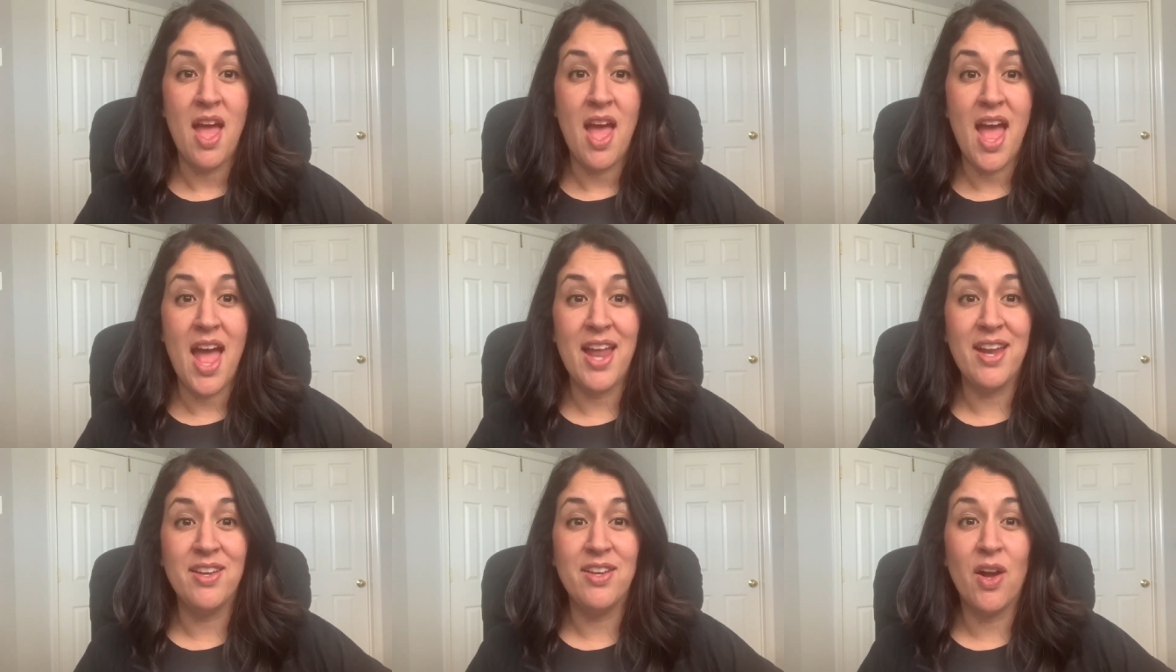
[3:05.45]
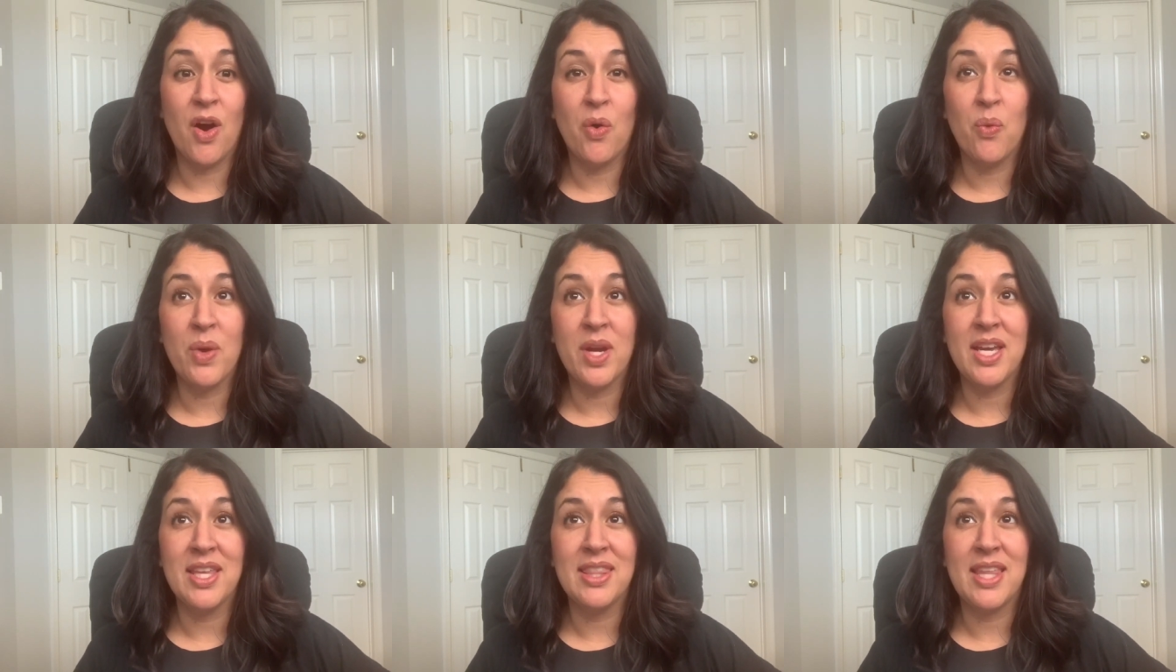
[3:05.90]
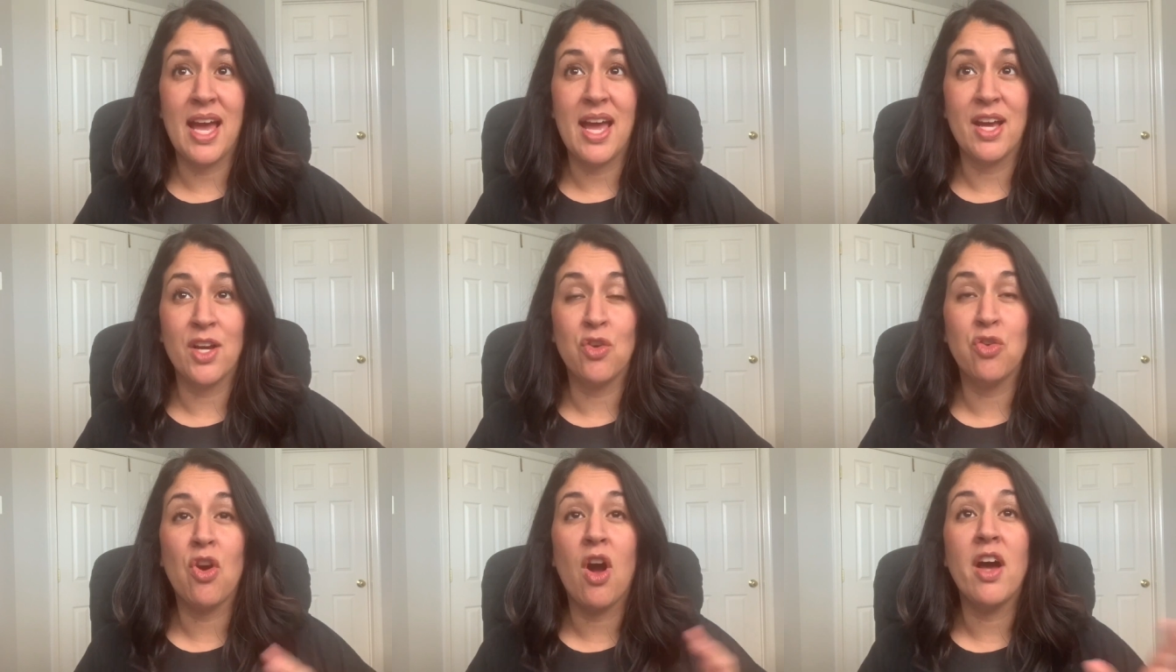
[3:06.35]
and knowing
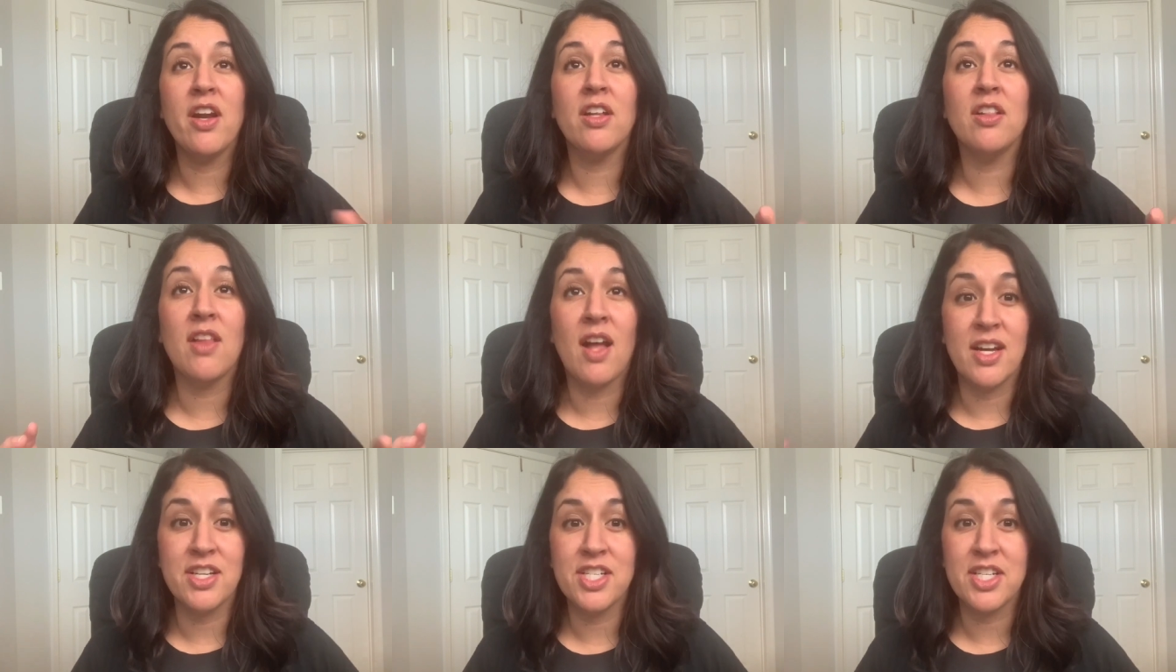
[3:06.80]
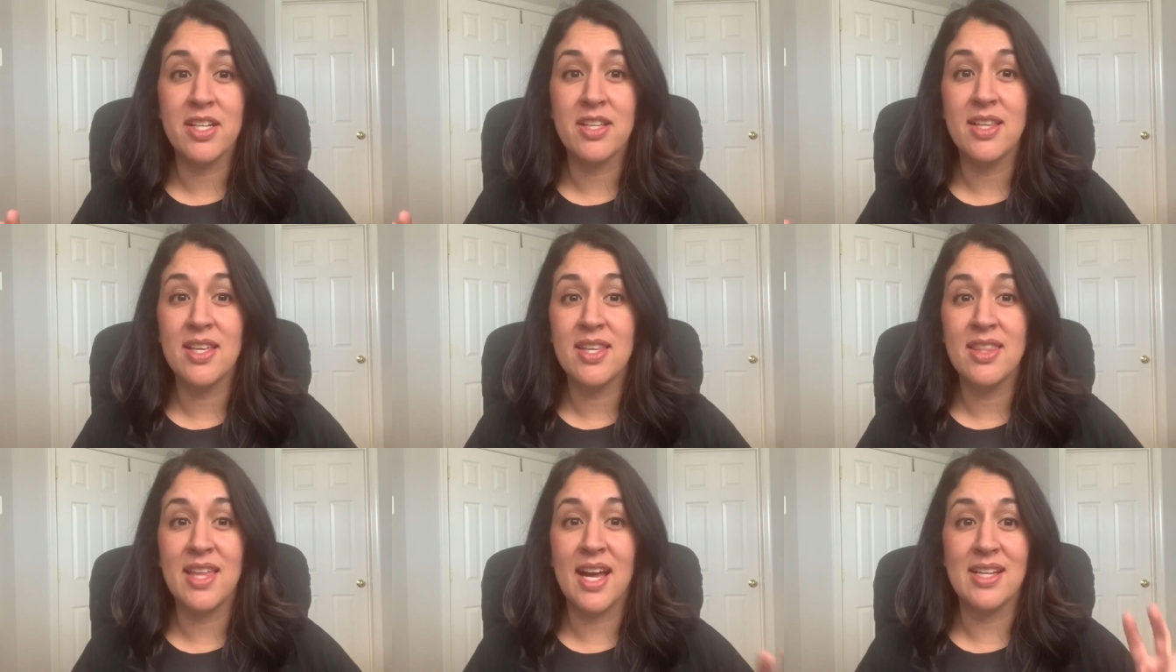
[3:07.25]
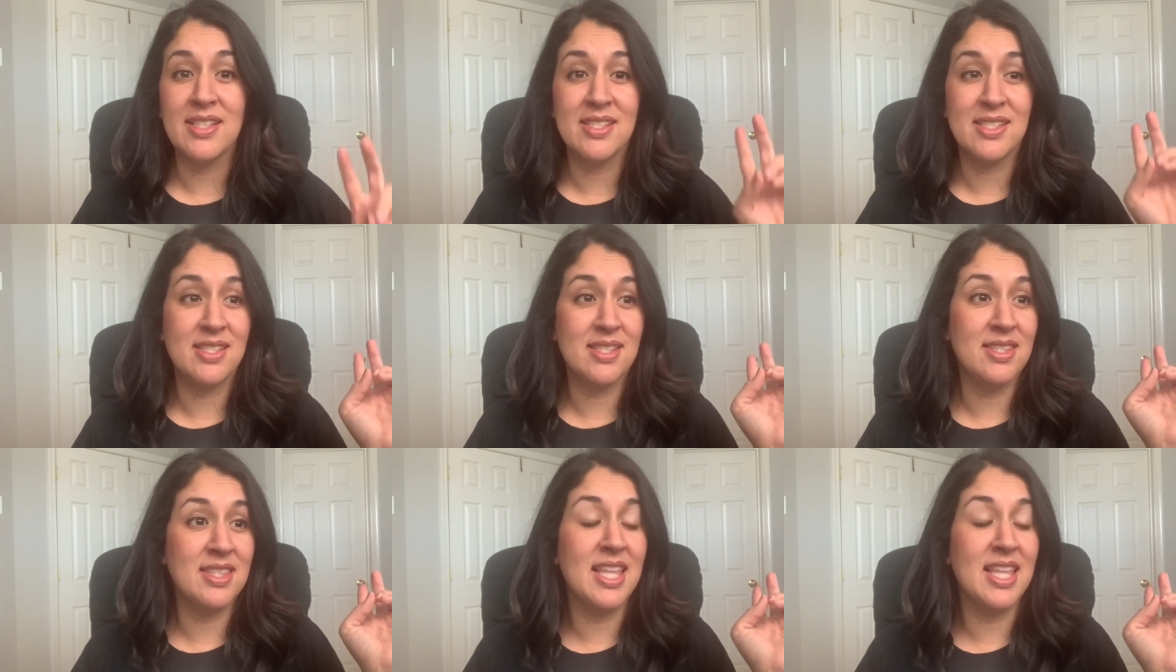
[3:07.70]
that chronologically that's